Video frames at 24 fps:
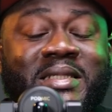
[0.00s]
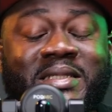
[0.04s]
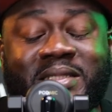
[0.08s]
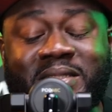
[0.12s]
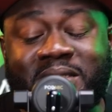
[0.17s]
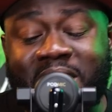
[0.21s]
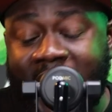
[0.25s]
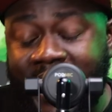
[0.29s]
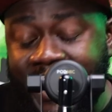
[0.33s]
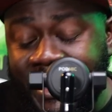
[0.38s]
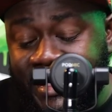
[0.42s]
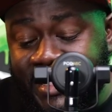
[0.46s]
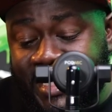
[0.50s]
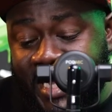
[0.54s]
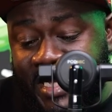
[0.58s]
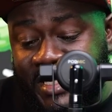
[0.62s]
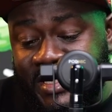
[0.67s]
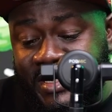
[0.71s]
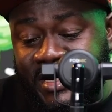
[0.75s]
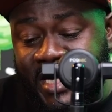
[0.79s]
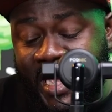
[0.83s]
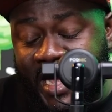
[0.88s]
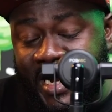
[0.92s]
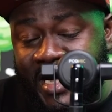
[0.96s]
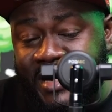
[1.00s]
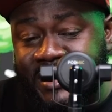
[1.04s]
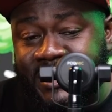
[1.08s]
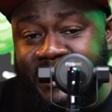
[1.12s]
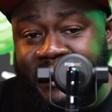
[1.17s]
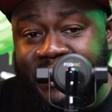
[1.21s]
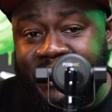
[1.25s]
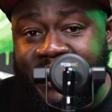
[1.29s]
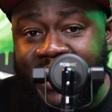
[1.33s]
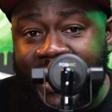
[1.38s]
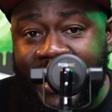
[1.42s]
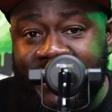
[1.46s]
Tendency and as a
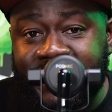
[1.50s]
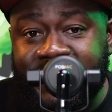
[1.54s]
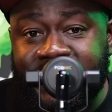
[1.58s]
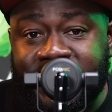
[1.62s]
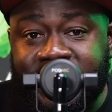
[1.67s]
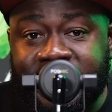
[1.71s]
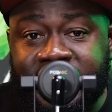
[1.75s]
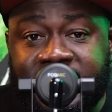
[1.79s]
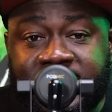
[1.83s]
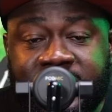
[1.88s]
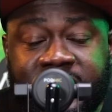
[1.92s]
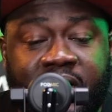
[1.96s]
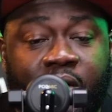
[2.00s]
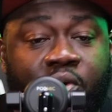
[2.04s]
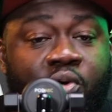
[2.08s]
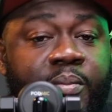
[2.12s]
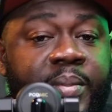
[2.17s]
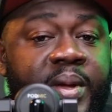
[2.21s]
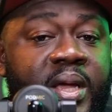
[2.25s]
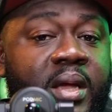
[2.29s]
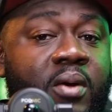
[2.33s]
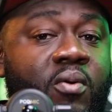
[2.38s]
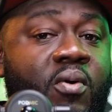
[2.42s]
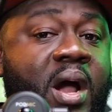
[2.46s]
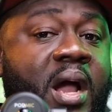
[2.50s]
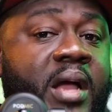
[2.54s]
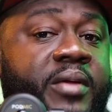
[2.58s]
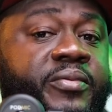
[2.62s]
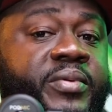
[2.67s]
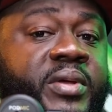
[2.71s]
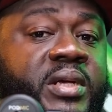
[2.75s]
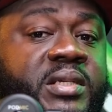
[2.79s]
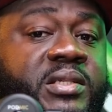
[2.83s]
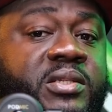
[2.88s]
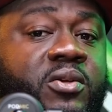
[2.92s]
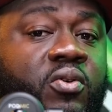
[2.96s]
chances sell by your
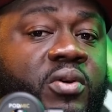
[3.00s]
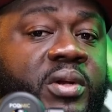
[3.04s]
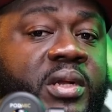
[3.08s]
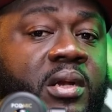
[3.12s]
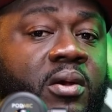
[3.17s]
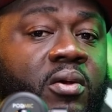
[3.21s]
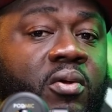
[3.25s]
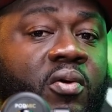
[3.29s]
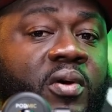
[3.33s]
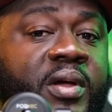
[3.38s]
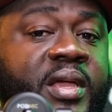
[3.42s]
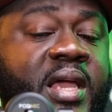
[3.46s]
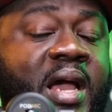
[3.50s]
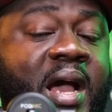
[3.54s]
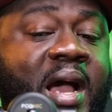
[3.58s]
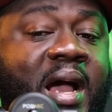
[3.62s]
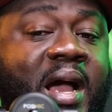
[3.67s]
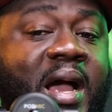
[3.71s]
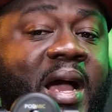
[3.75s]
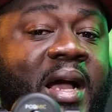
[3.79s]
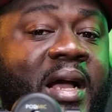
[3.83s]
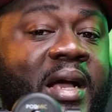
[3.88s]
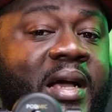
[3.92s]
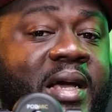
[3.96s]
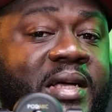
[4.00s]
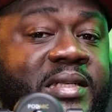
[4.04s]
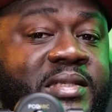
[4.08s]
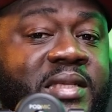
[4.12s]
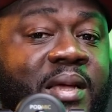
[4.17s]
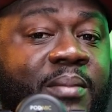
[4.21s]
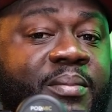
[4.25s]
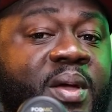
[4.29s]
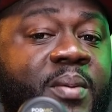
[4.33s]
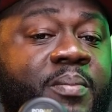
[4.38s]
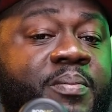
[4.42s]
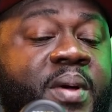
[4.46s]
dreams or the lawyer and
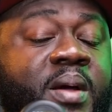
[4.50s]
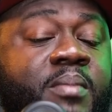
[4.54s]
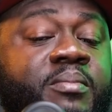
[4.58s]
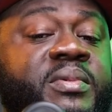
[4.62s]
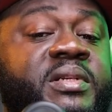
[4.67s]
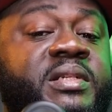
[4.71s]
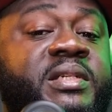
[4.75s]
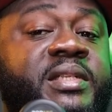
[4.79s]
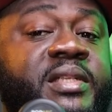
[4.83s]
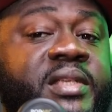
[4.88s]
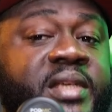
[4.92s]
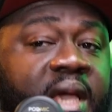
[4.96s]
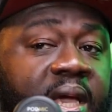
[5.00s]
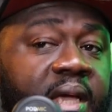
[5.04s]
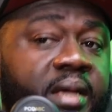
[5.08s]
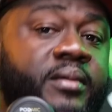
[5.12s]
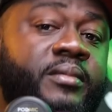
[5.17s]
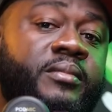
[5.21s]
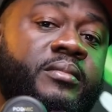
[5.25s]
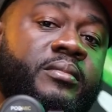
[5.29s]
Kasabem dear.